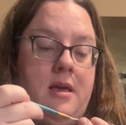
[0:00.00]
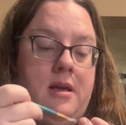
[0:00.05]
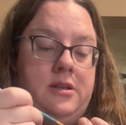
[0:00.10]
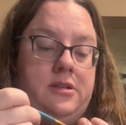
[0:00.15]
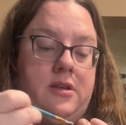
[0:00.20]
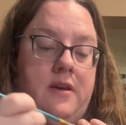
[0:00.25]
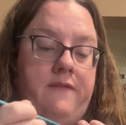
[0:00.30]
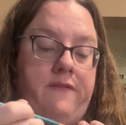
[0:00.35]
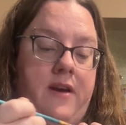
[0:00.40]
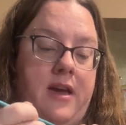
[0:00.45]

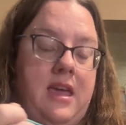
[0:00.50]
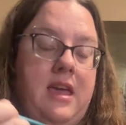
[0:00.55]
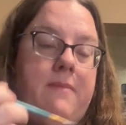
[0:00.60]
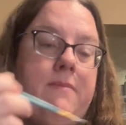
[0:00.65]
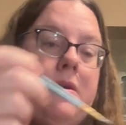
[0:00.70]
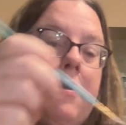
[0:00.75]
So if I keep